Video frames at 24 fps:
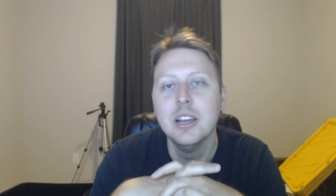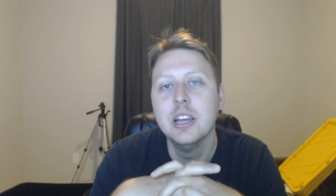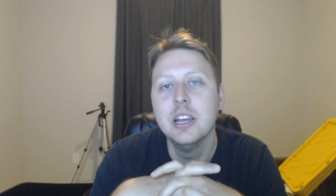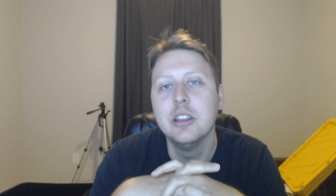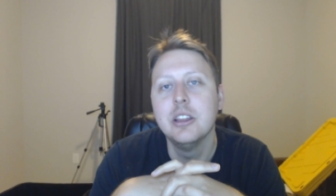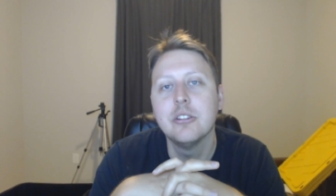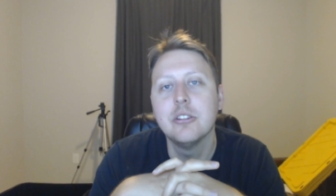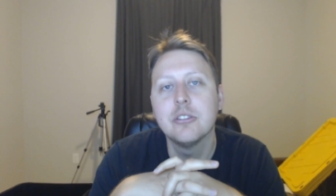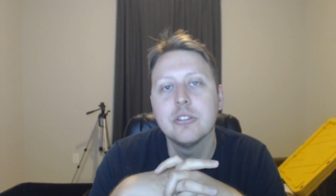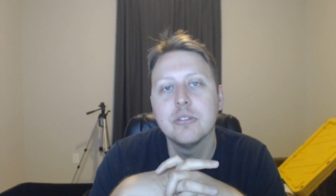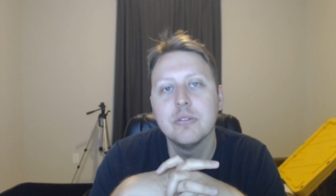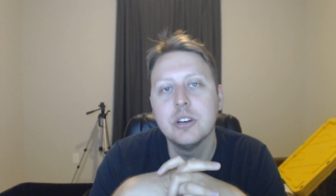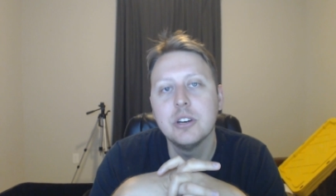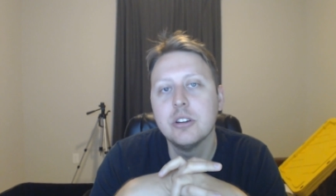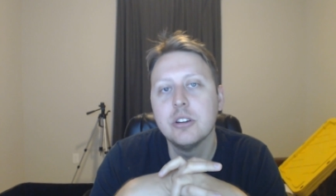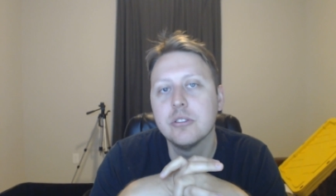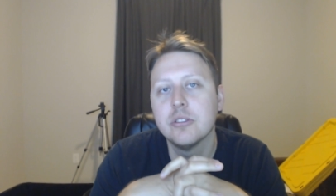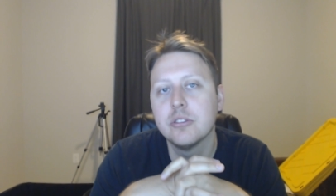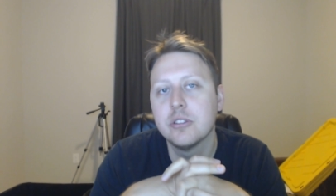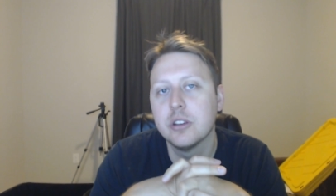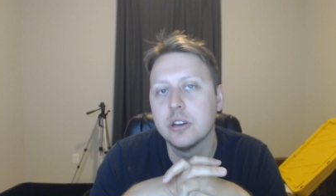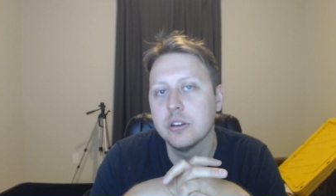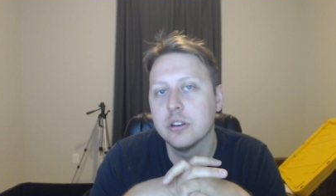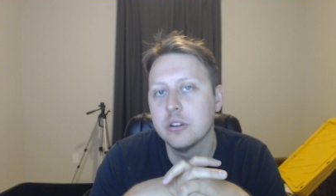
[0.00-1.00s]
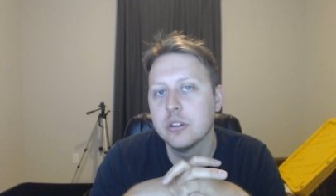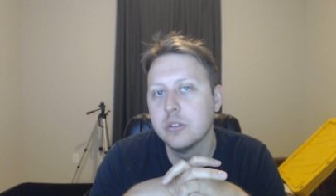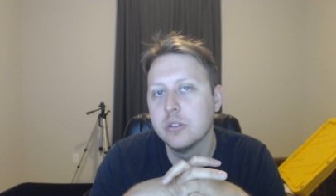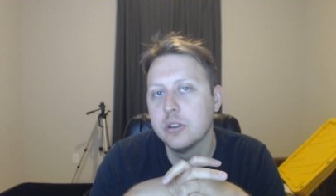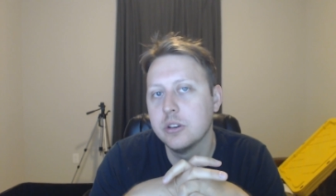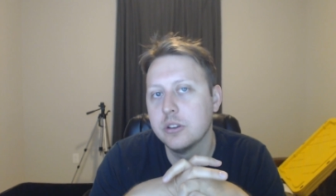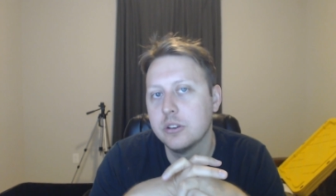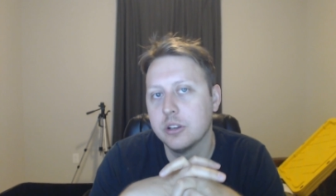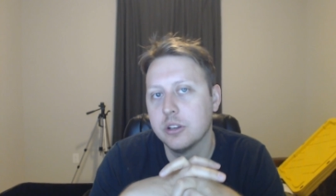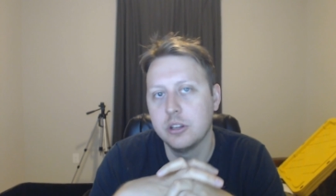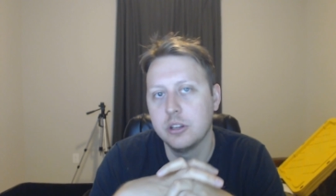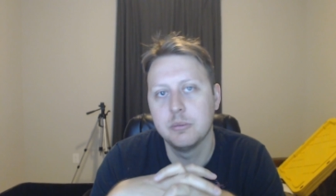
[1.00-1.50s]
These are videos that are going
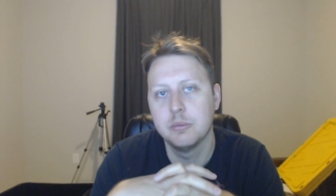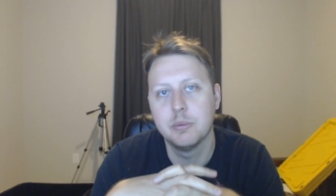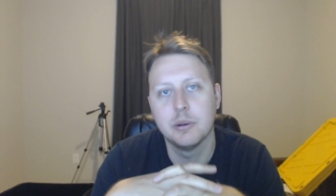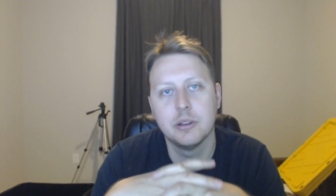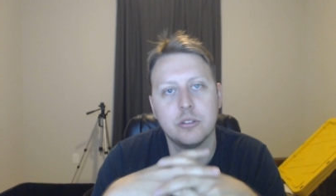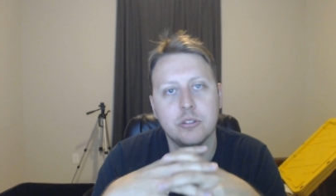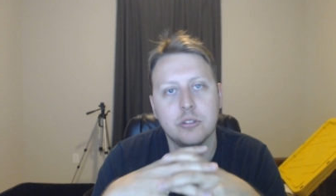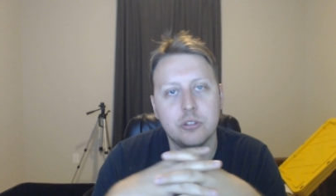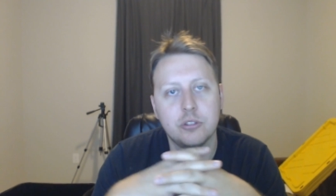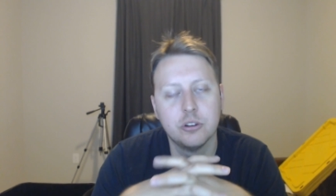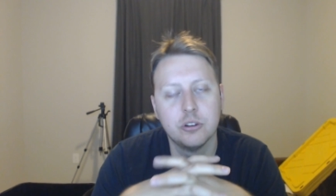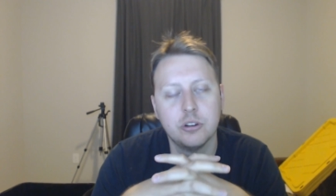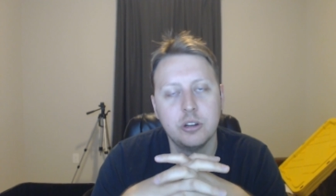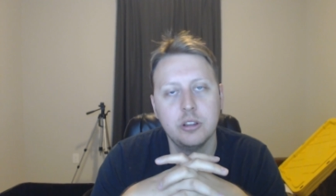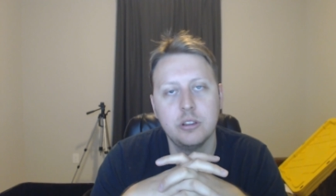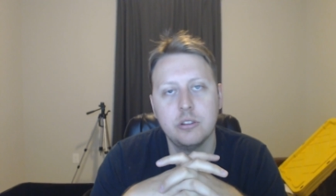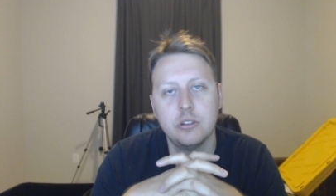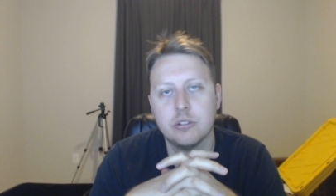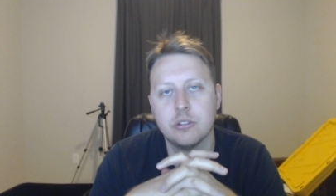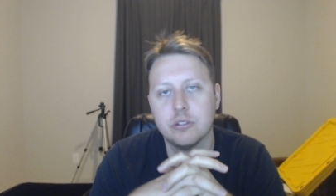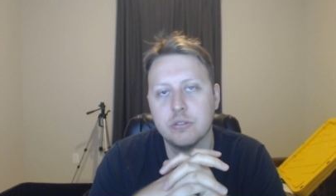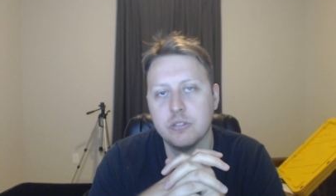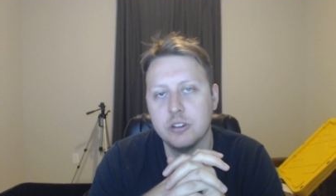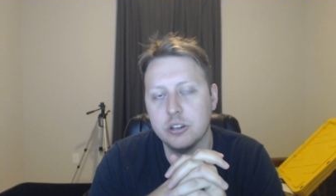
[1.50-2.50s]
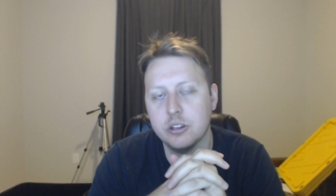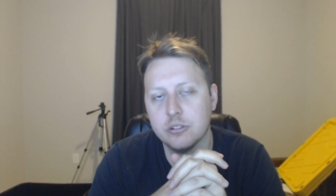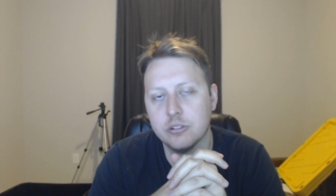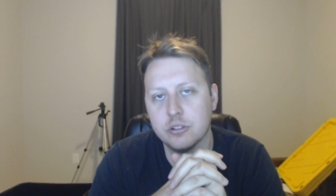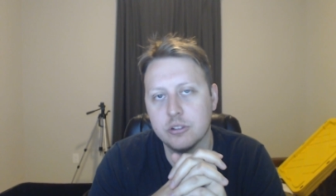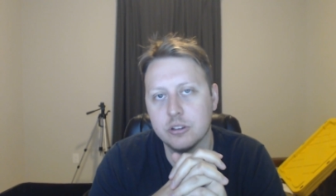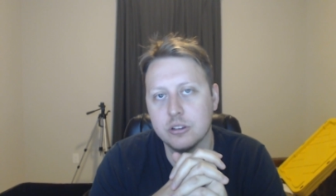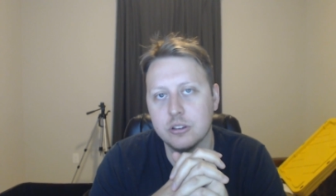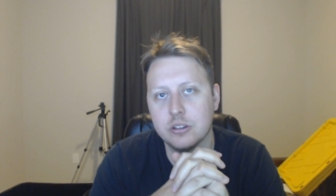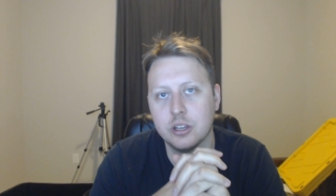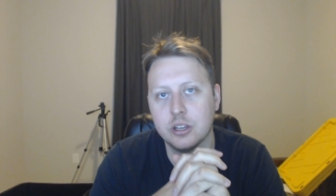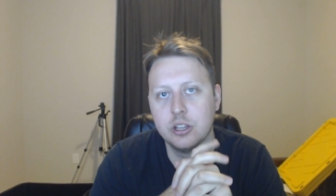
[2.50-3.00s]
to tell you about the journey. These are videos
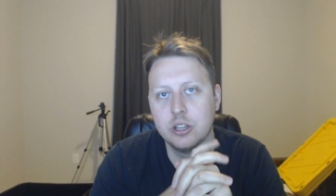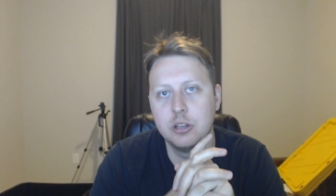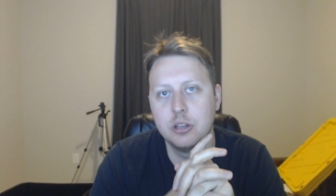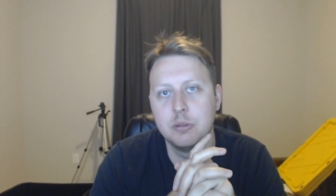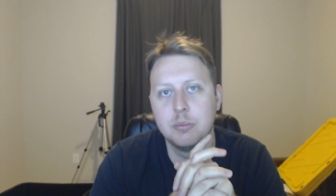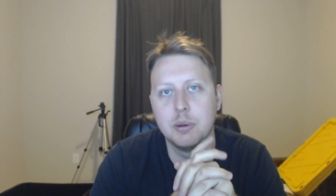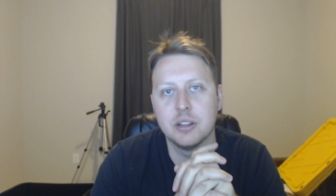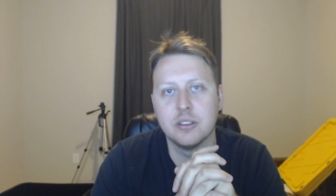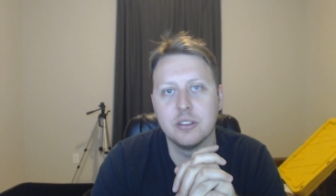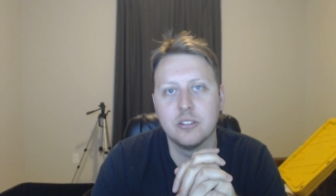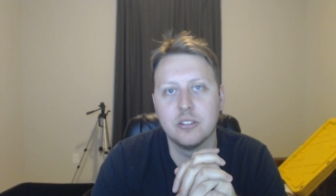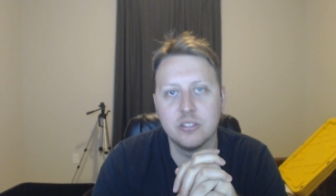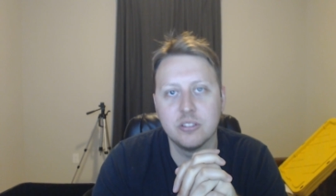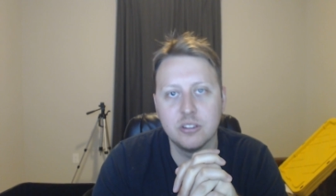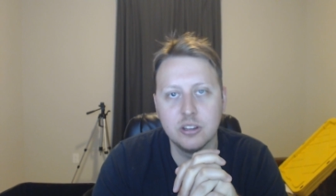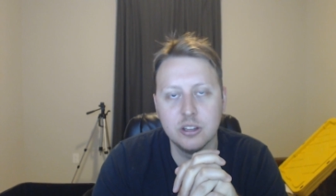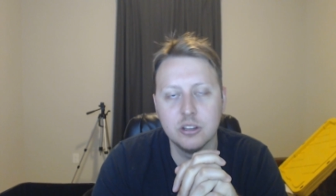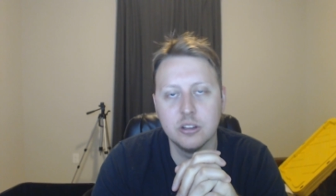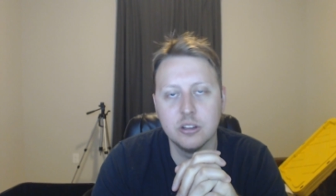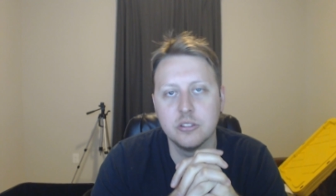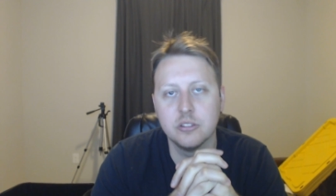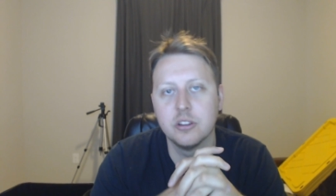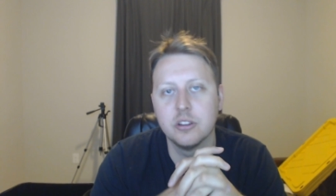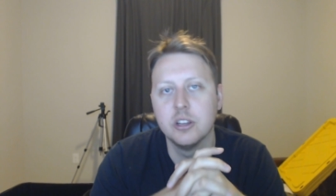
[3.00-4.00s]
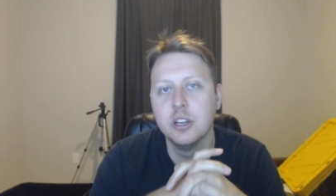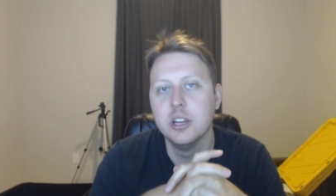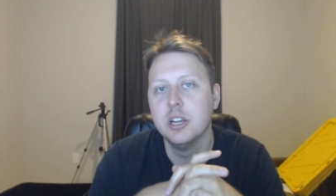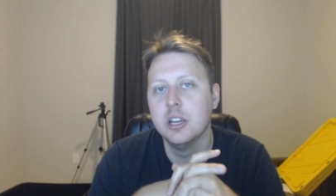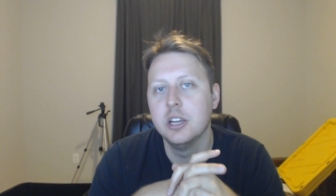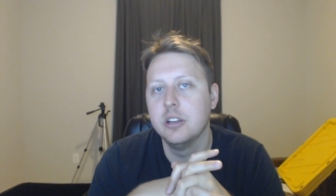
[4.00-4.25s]
going to tell you about the skills.